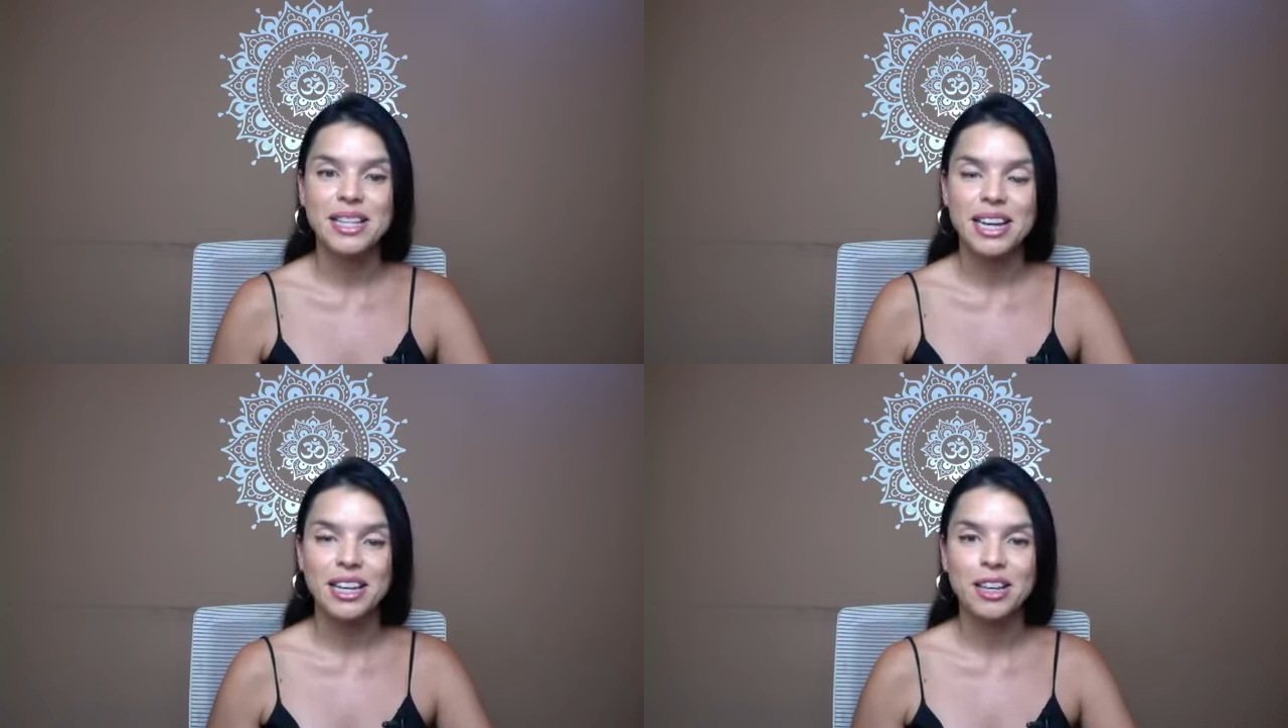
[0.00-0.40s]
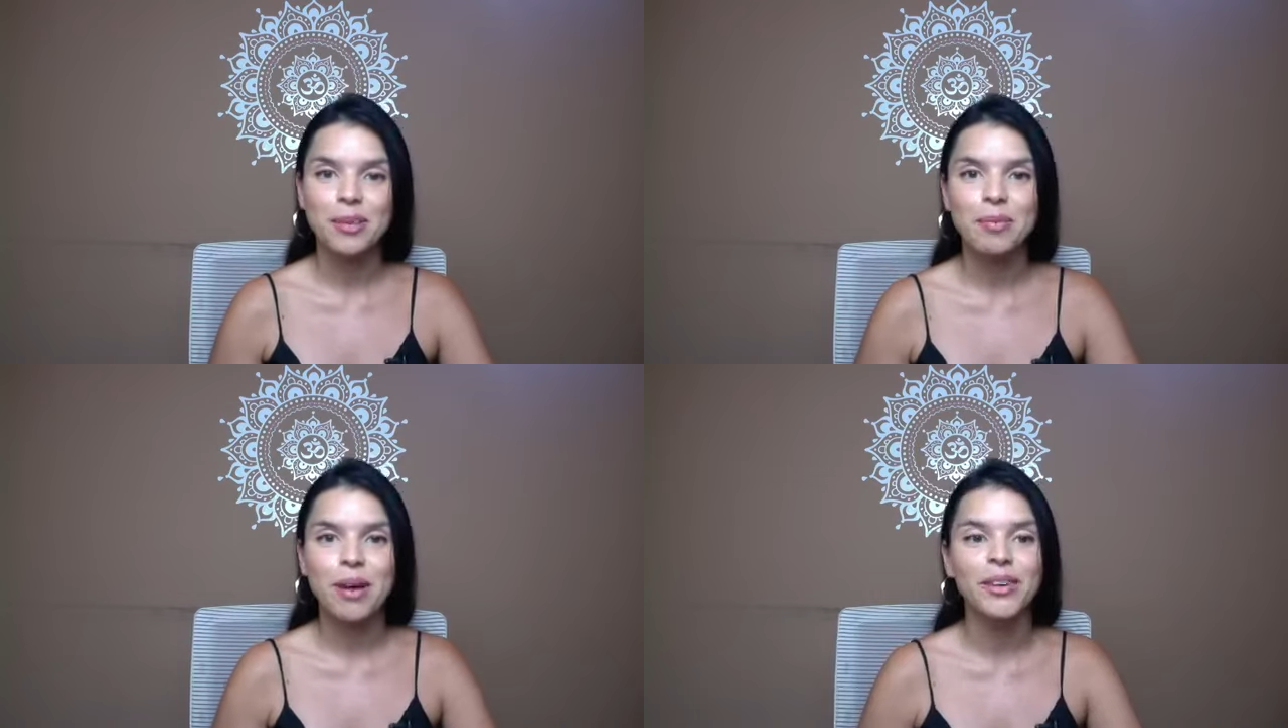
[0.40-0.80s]
Thank
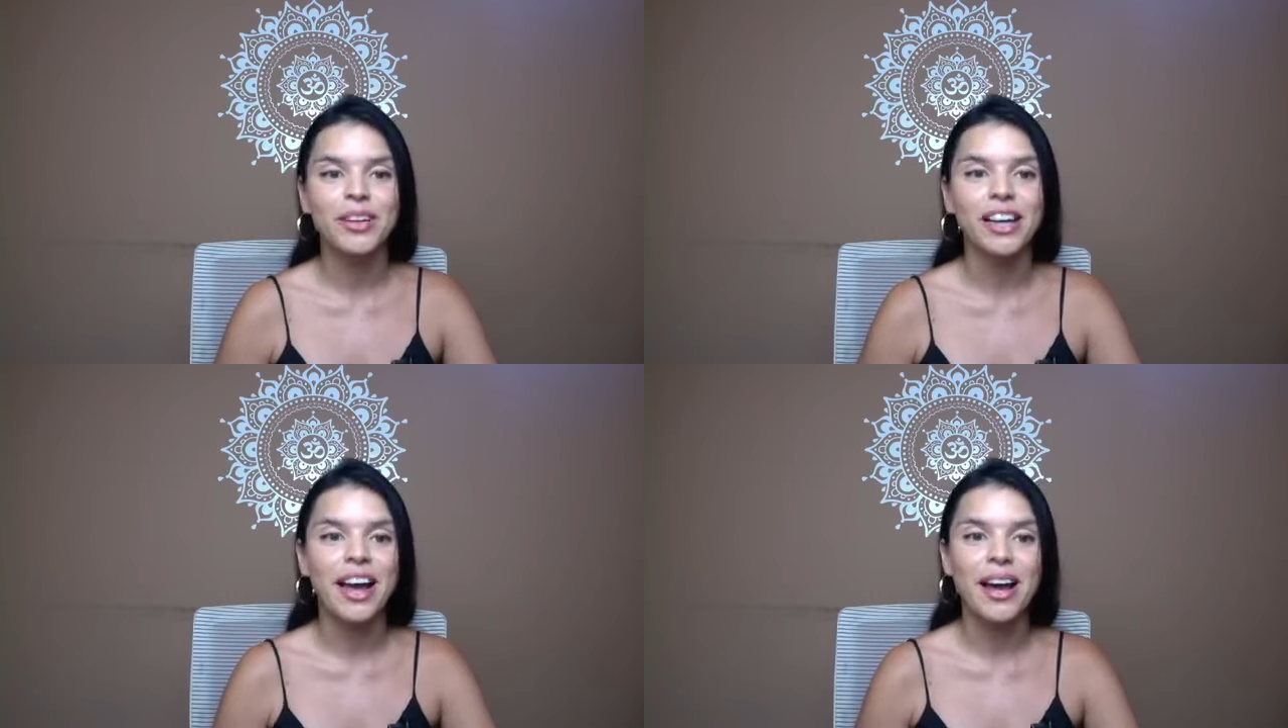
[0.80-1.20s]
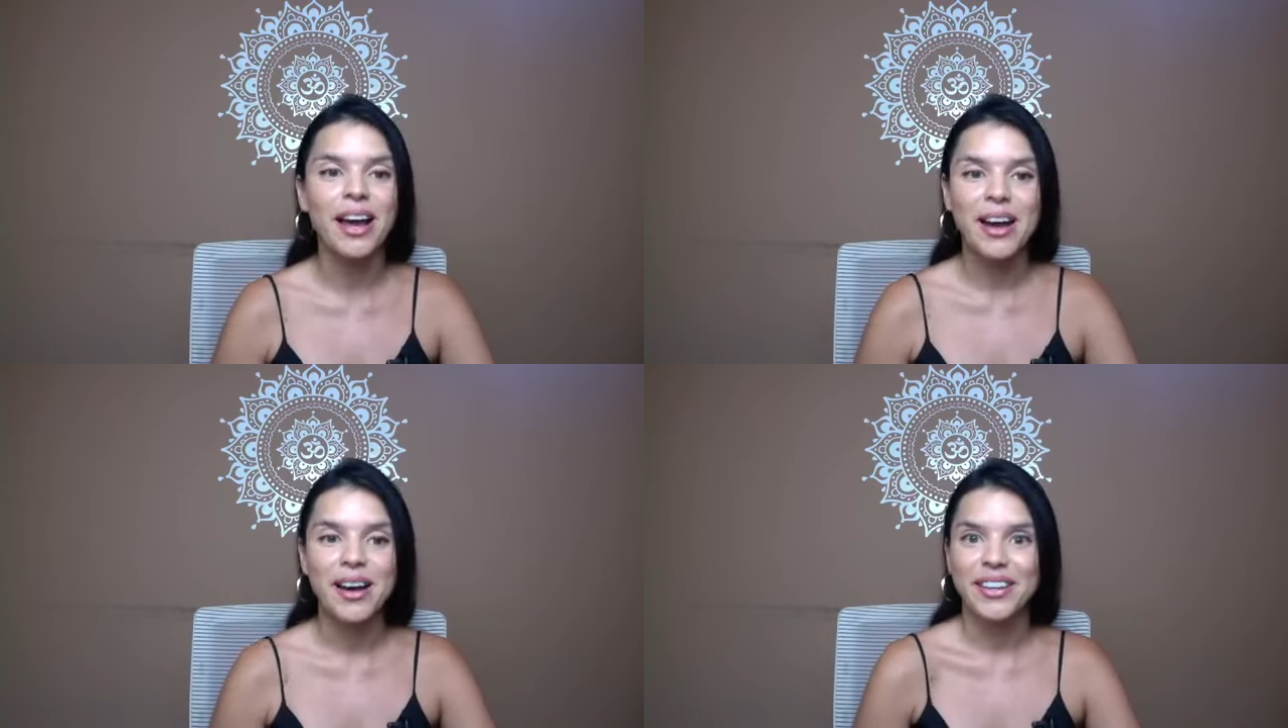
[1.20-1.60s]
you, Paola.
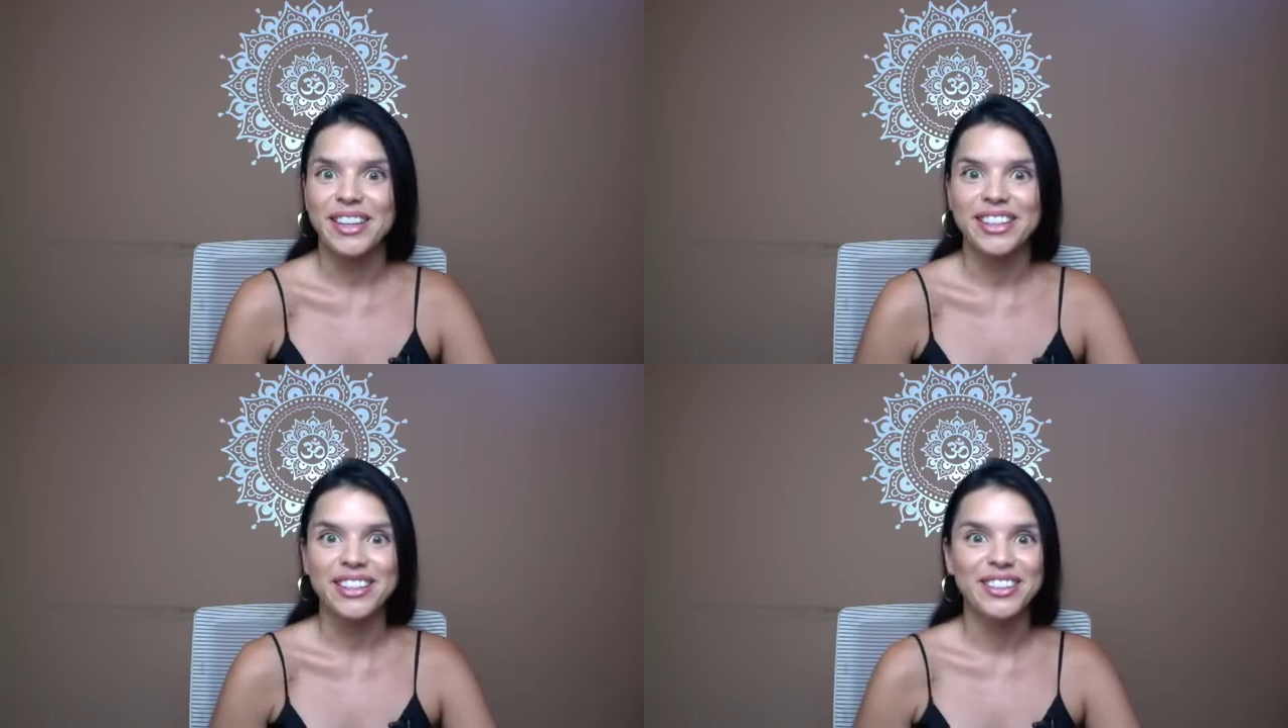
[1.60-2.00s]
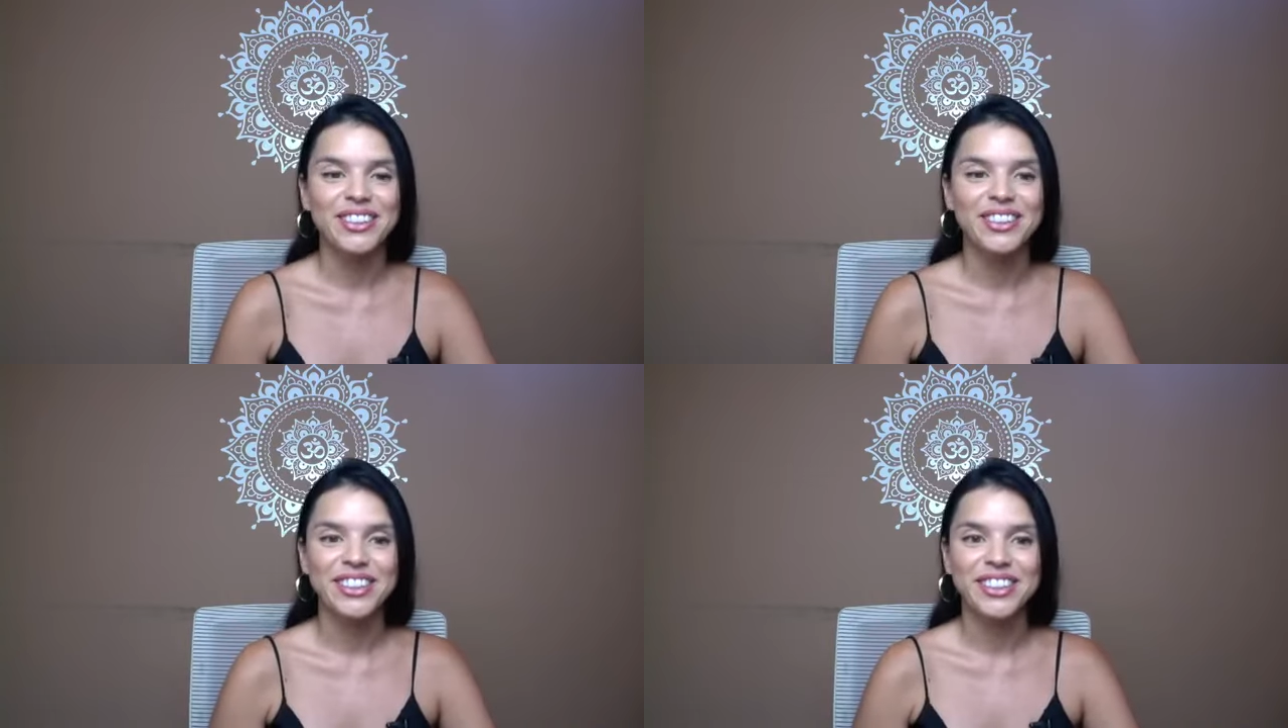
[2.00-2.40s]
That's
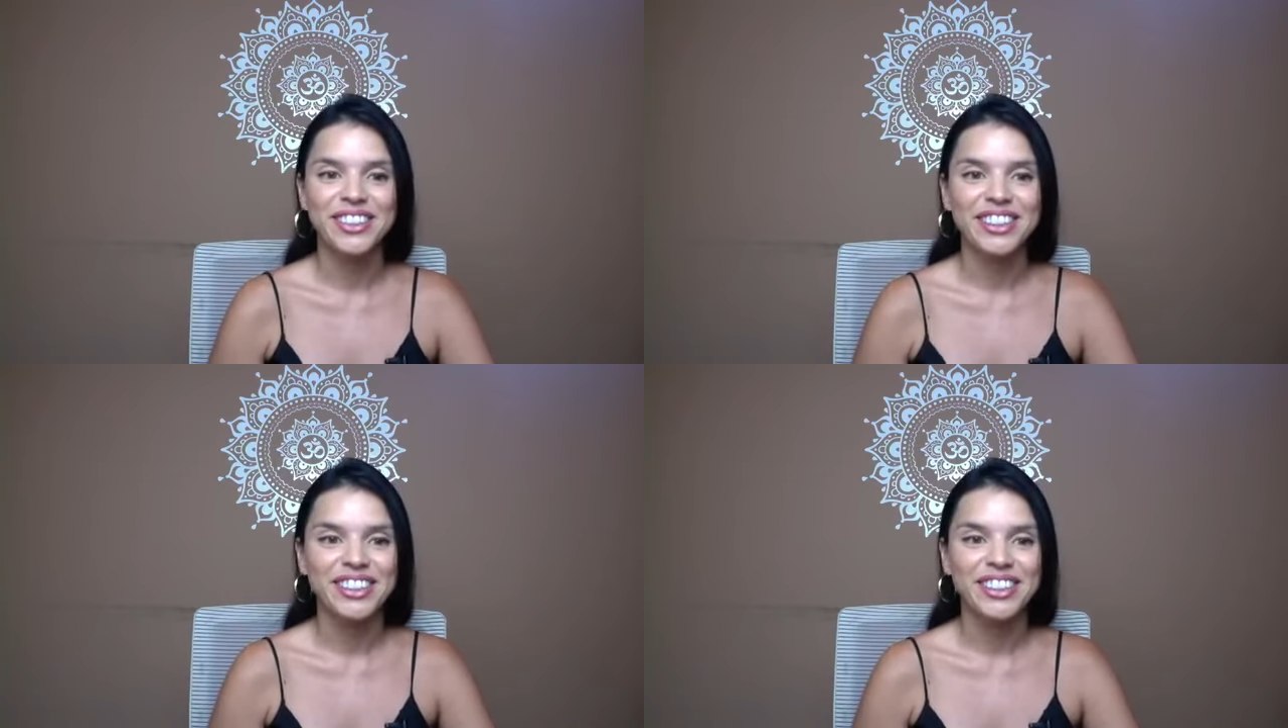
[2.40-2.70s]
so good.